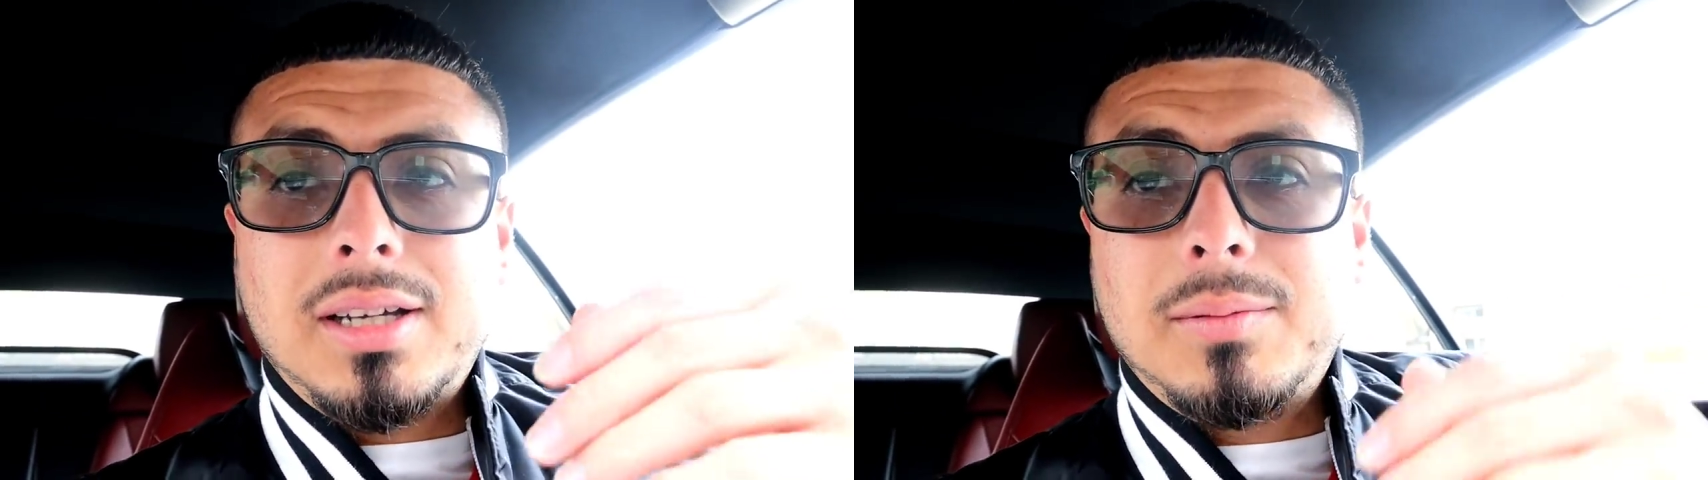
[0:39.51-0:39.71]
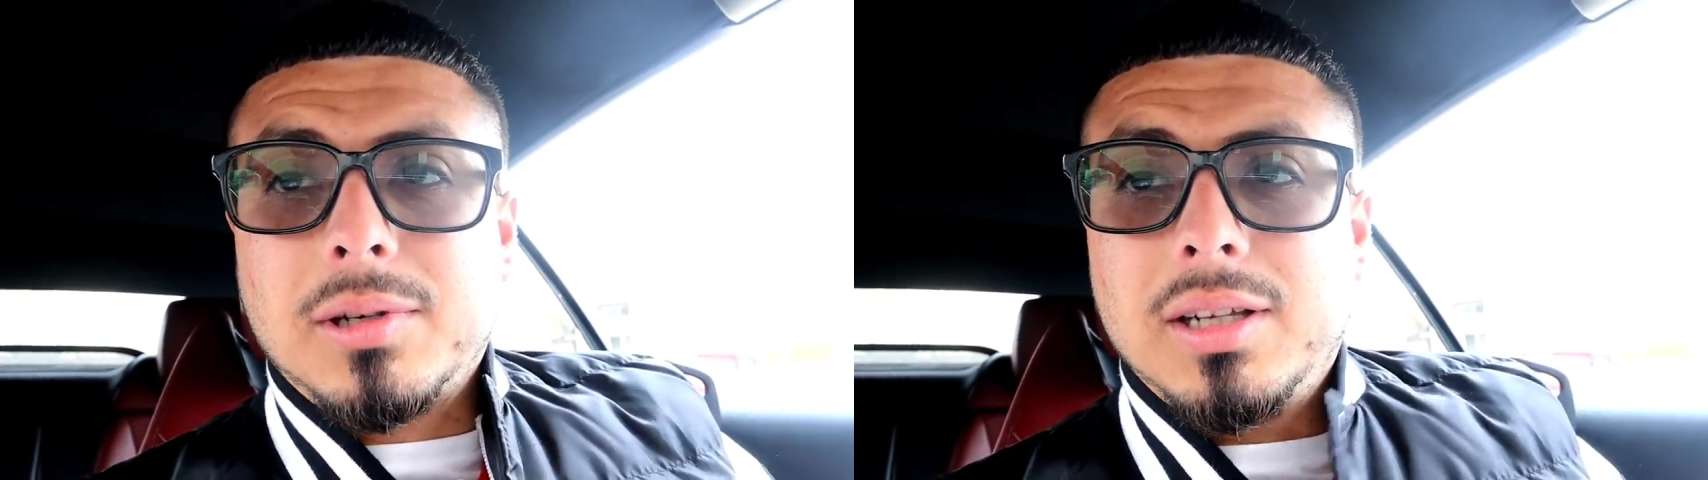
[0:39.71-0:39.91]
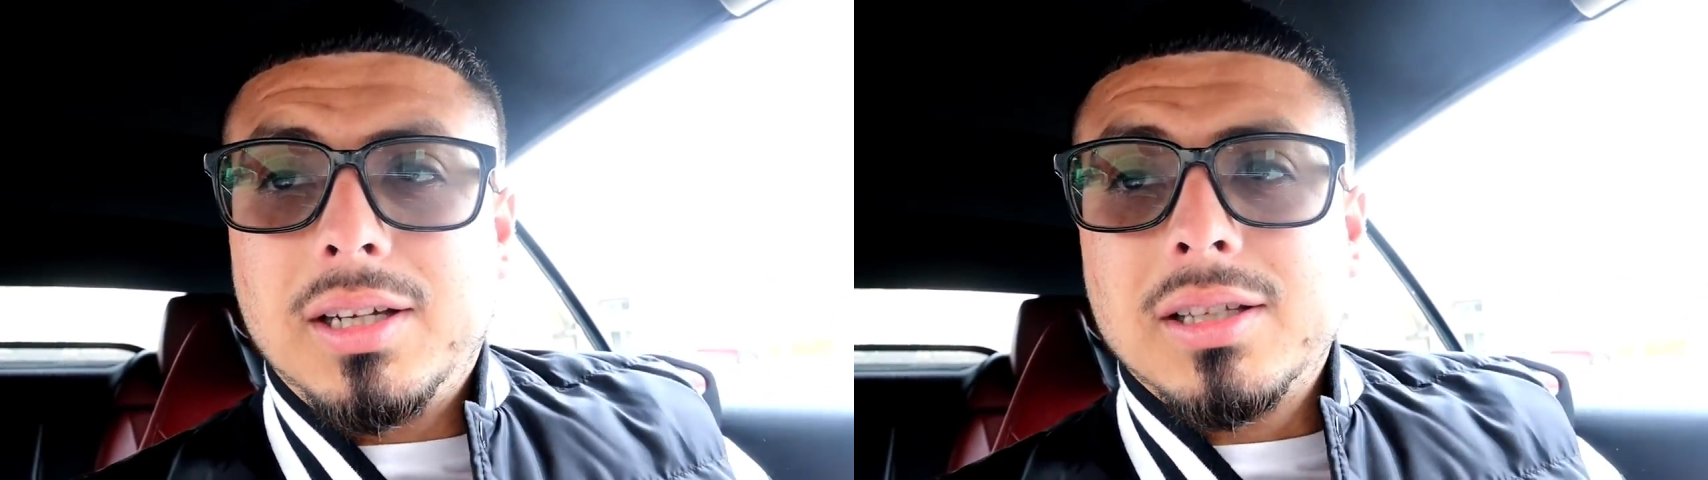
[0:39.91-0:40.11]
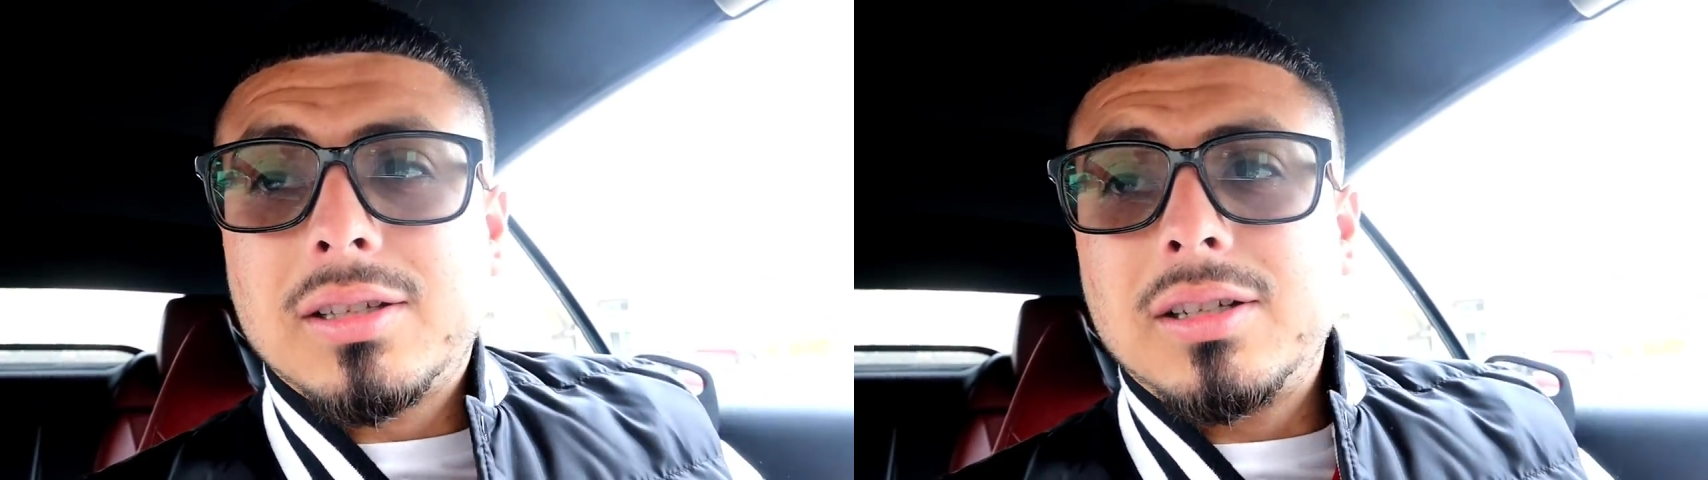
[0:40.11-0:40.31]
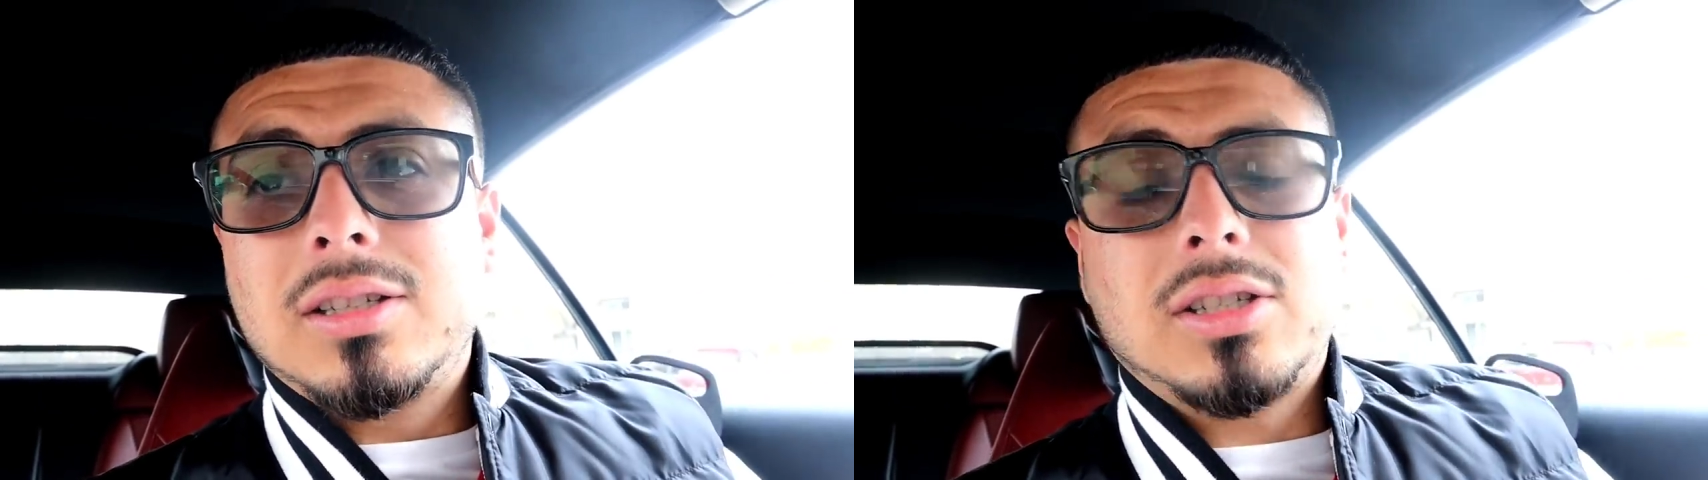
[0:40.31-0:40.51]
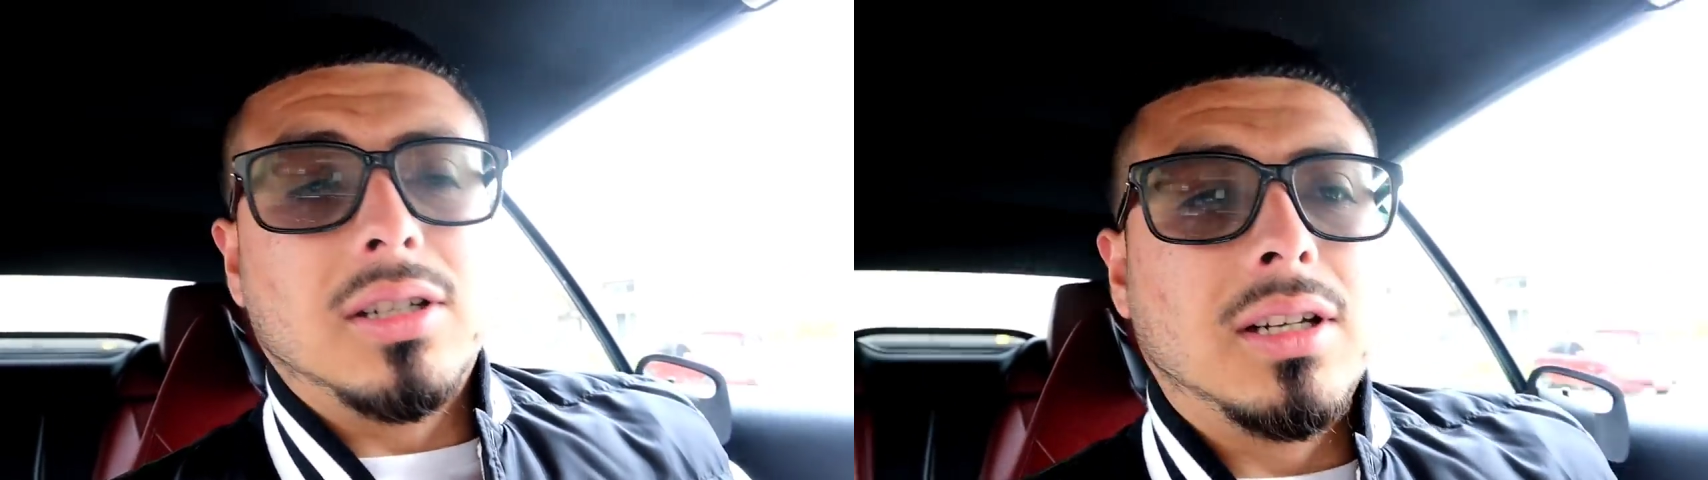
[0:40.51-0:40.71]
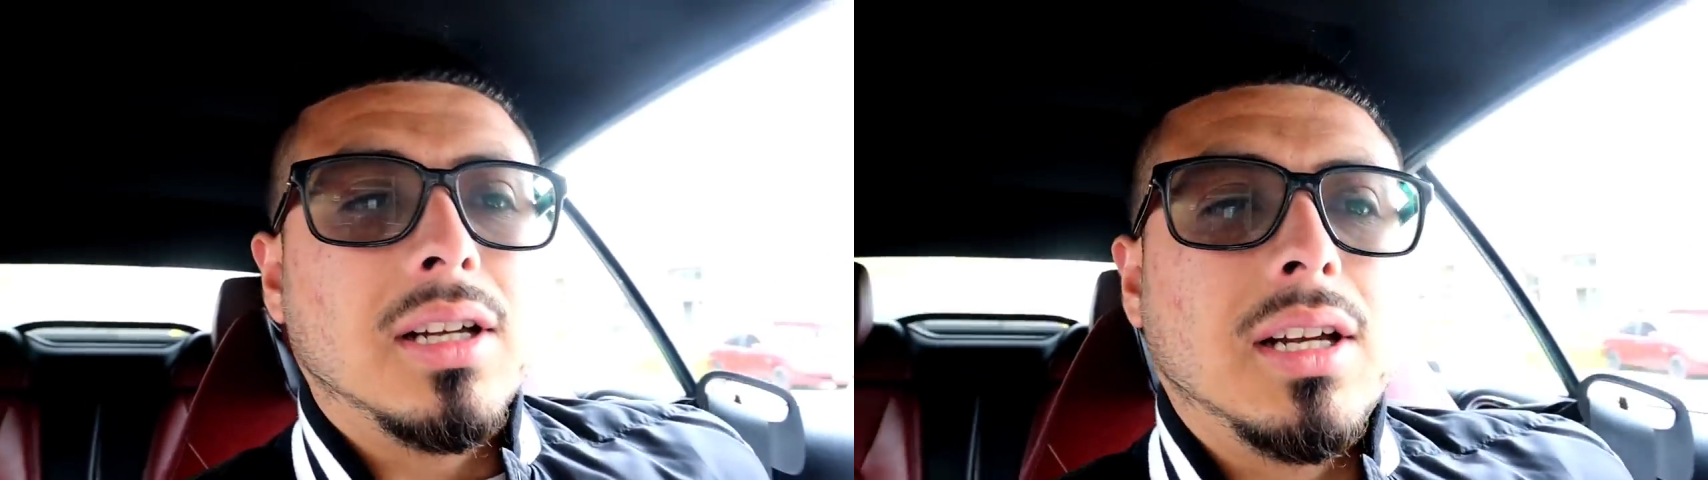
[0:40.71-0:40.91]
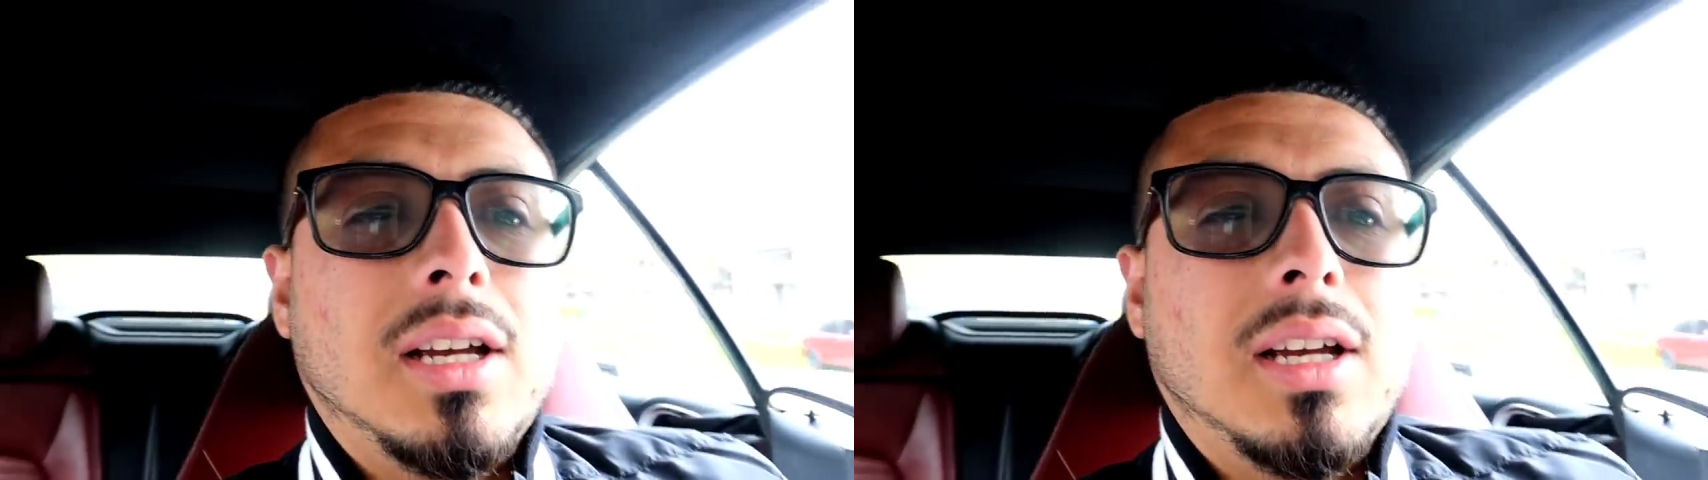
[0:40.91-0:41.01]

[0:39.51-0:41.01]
he really into this shit.